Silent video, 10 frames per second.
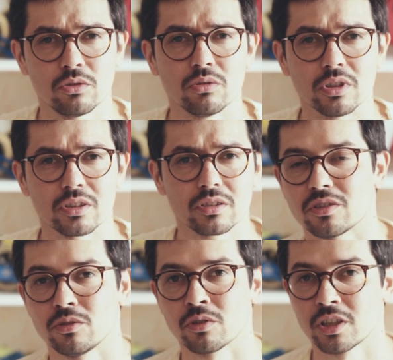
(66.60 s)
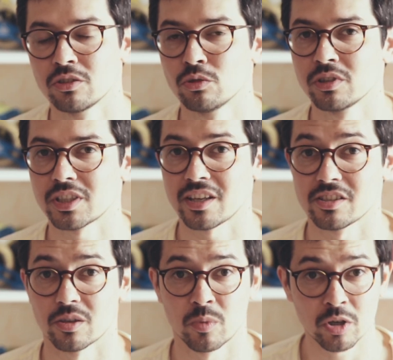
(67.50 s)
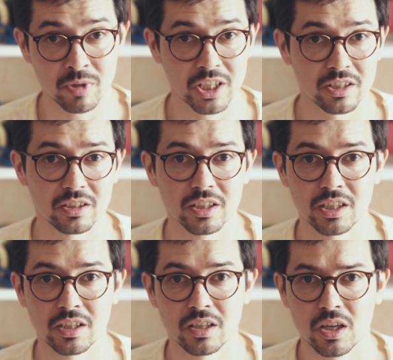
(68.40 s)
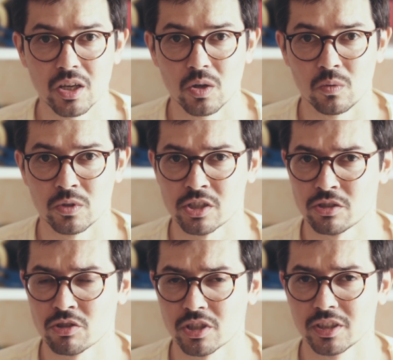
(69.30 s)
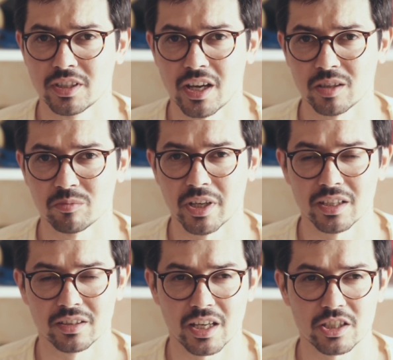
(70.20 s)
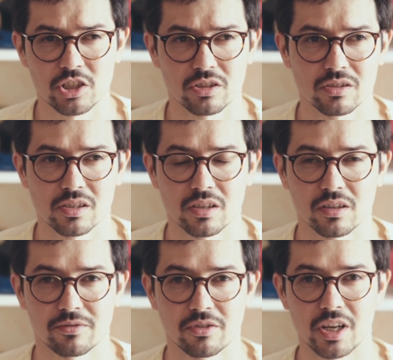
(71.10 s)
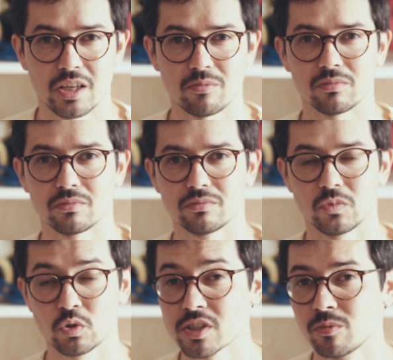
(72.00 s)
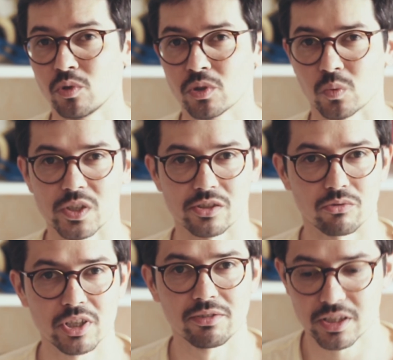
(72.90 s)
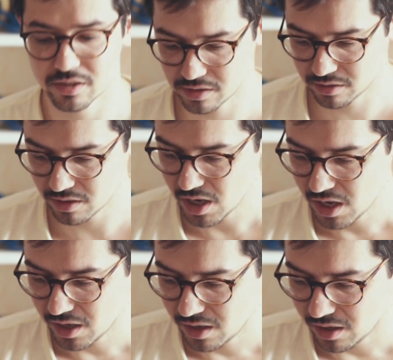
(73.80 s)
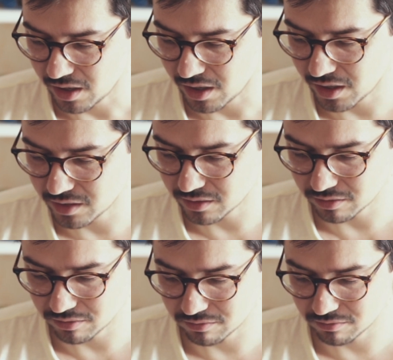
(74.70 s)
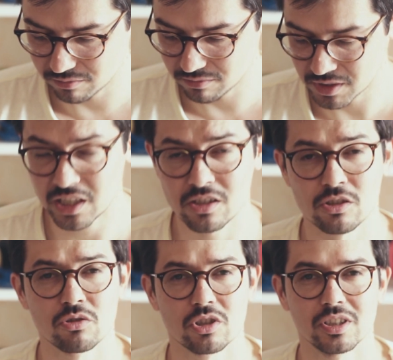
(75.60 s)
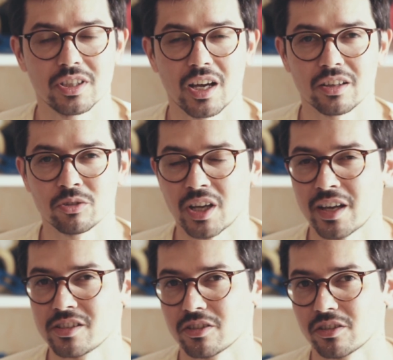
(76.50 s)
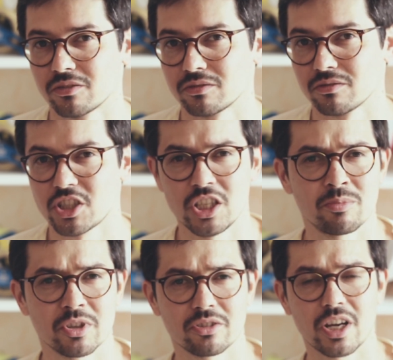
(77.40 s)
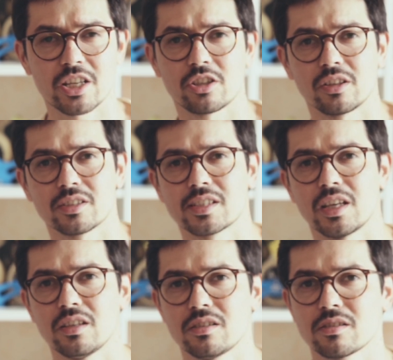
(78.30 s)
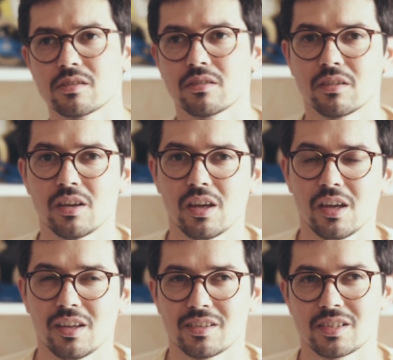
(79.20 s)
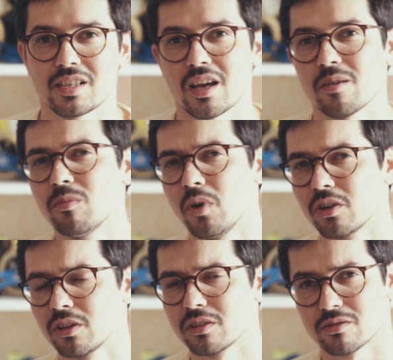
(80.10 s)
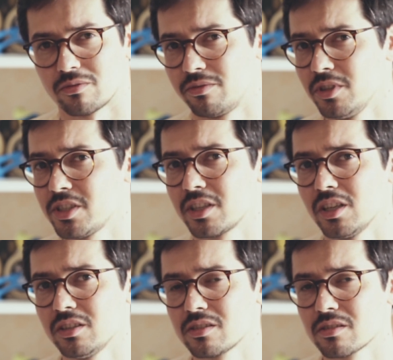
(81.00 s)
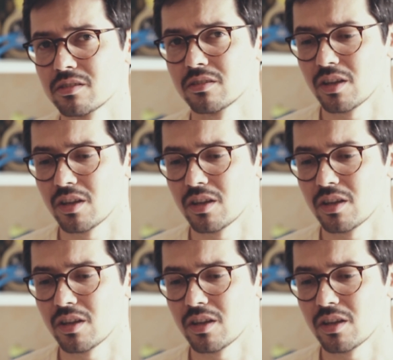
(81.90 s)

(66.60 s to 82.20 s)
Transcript: to do it. You can do it either permanently, which is usually done by attaching the frame to the boot with rivets, and that is usually done on either cheap recreational skates, some models of free skates,